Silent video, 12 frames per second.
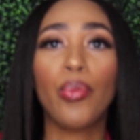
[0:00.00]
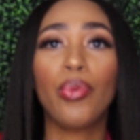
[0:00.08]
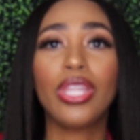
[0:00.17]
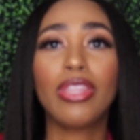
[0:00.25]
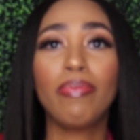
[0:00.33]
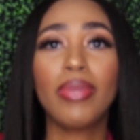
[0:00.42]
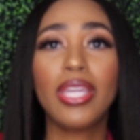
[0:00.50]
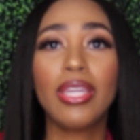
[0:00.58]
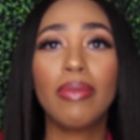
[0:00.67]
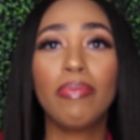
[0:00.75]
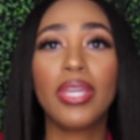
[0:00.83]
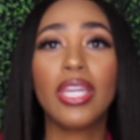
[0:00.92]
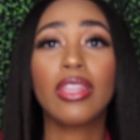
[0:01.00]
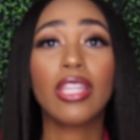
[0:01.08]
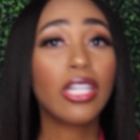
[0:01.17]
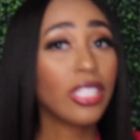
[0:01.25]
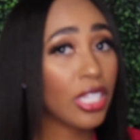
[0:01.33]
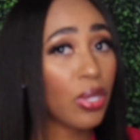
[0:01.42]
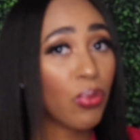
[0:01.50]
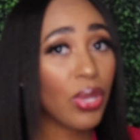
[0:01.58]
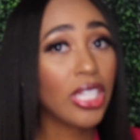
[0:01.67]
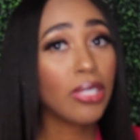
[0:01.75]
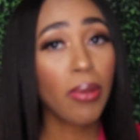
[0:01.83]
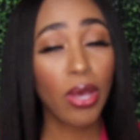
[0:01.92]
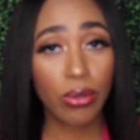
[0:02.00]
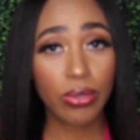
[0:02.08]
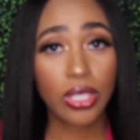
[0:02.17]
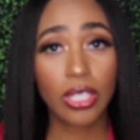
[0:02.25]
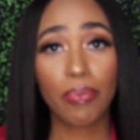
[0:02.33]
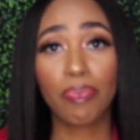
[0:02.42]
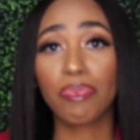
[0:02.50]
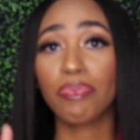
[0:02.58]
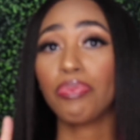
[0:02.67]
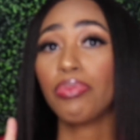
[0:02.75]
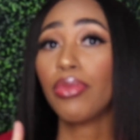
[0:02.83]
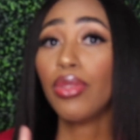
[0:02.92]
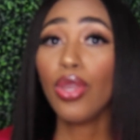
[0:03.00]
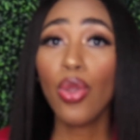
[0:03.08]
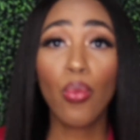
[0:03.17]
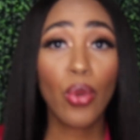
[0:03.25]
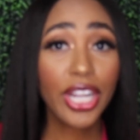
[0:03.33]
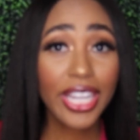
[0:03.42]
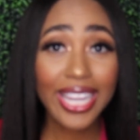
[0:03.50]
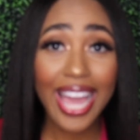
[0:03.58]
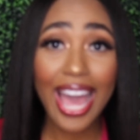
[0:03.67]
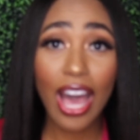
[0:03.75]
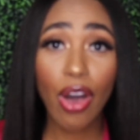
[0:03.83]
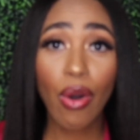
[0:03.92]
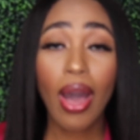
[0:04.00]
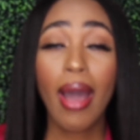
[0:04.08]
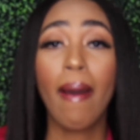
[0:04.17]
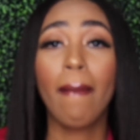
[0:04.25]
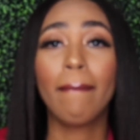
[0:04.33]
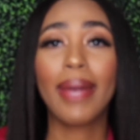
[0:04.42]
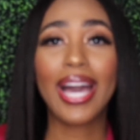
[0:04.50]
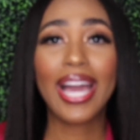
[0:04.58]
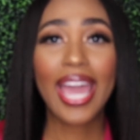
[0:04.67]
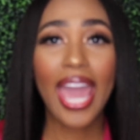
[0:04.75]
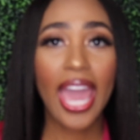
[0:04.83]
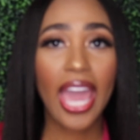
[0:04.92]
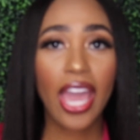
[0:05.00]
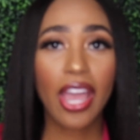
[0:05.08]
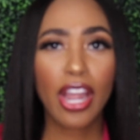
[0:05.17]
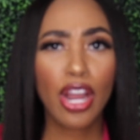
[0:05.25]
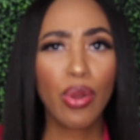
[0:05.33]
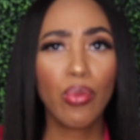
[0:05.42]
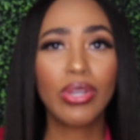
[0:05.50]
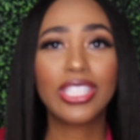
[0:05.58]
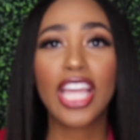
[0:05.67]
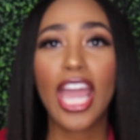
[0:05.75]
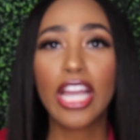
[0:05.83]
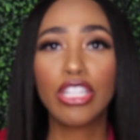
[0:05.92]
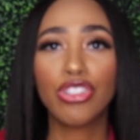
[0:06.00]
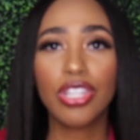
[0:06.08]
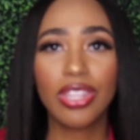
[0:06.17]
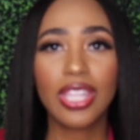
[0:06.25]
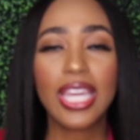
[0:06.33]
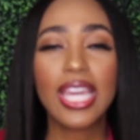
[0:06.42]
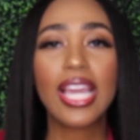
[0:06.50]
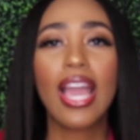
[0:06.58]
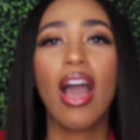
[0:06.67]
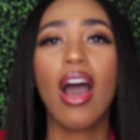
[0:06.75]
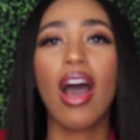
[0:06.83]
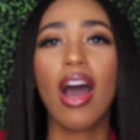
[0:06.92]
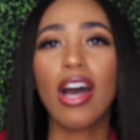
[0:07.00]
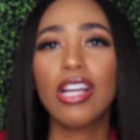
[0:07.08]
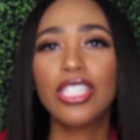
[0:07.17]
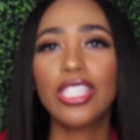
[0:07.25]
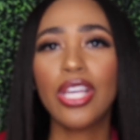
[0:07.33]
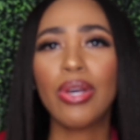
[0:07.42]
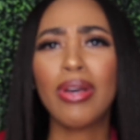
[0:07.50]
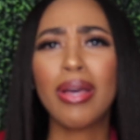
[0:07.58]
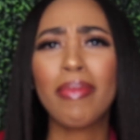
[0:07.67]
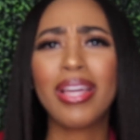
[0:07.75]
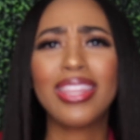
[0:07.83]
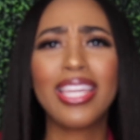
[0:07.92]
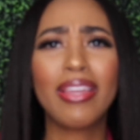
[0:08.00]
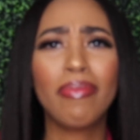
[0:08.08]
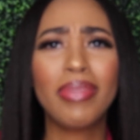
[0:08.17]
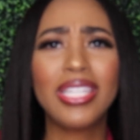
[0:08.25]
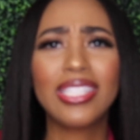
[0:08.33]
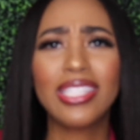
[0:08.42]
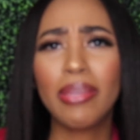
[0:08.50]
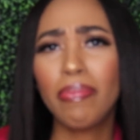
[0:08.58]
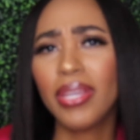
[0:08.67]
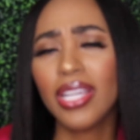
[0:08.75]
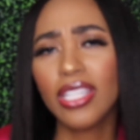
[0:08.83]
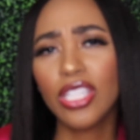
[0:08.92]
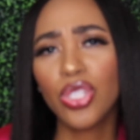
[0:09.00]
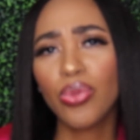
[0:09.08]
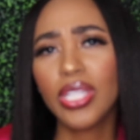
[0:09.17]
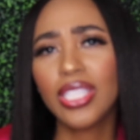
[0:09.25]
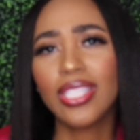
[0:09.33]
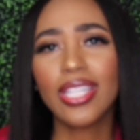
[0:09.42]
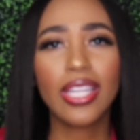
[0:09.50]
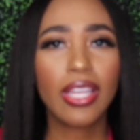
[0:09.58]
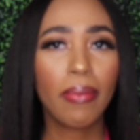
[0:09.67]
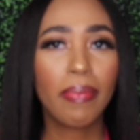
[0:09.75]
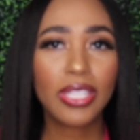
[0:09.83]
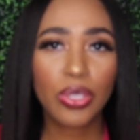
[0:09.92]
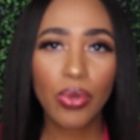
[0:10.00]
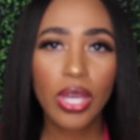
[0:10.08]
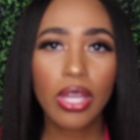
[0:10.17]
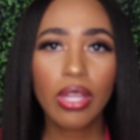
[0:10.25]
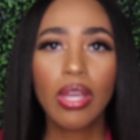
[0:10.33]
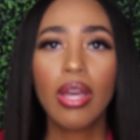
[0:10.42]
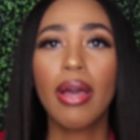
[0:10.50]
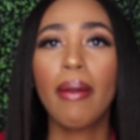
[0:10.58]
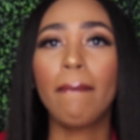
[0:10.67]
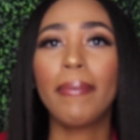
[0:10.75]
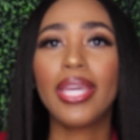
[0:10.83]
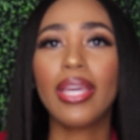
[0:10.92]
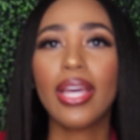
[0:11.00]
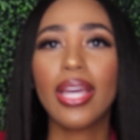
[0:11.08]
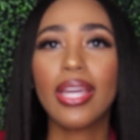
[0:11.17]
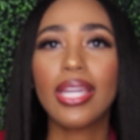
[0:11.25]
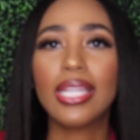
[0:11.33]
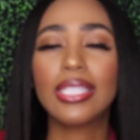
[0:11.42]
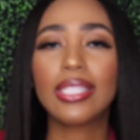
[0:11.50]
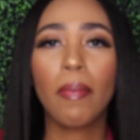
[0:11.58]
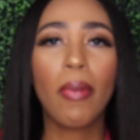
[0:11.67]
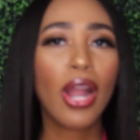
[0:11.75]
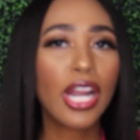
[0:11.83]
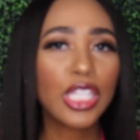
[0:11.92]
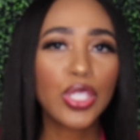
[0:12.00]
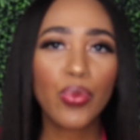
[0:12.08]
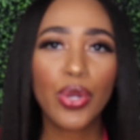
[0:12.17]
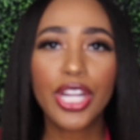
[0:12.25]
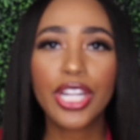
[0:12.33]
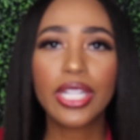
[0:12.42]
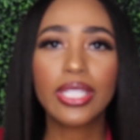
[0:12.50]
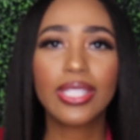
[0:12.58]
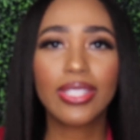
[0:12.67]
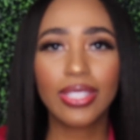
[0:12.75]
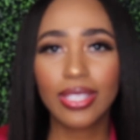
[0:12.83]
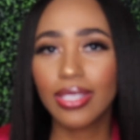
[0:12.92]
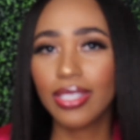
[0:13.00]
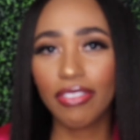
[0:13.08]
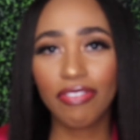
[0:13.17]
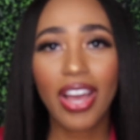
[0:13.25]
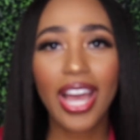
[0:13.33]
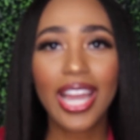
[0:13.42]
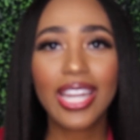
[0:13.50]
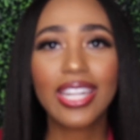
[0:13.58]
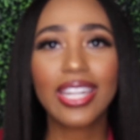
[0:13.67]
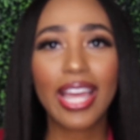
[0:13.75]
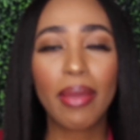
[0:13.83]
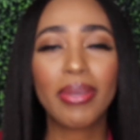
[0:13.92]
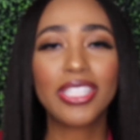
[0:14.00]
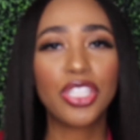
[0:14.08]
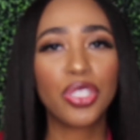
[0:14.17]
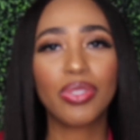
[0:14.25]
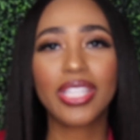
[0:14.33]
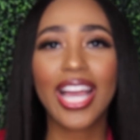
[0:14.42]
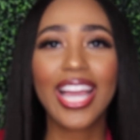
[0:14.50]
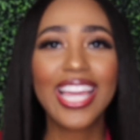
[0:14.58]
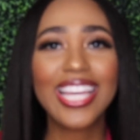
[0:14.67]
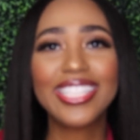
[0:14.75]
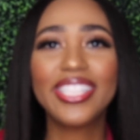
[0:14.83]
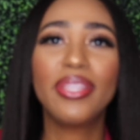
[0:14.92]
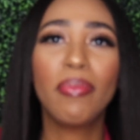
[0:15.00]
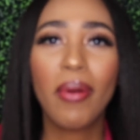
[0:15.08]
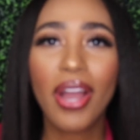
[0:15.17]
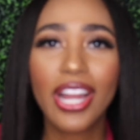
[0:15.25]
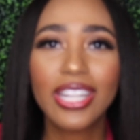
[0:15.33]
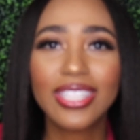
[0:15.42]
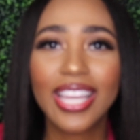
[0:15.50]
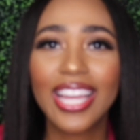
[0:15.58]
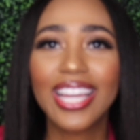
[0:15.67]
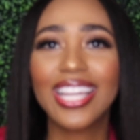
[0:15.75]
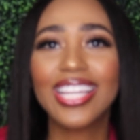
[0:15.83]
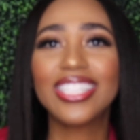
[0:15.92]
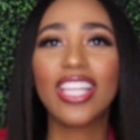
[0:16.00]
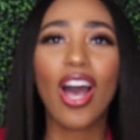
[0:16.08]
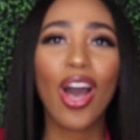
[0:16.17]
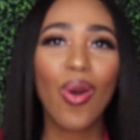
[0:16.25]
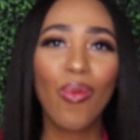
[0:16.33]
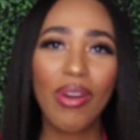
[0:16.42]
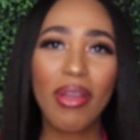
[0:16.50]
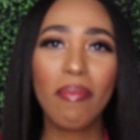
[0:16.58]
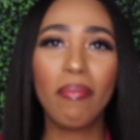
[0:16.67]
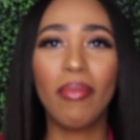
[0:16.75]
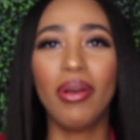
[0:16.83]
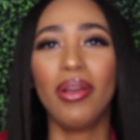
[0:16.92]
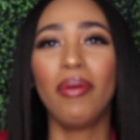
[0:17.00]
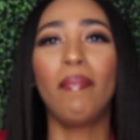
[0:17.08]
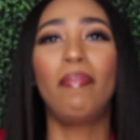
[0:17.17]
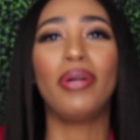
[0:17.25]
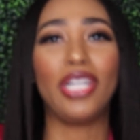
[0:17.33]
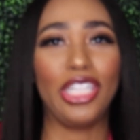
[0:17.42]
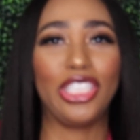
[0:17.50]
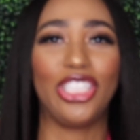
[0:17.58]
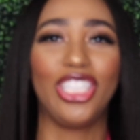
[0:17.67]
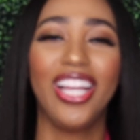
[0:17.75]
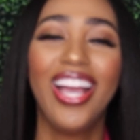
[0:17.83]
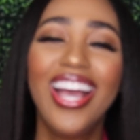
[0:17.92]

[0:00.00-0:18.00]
with me being 13 weeks post, working out, my hair was extra thick. Also, I think me sleeping in the twist didn't help as well, because the parts weren't defined. Like, my sister was like, I can't see the parts, like it's all one bush.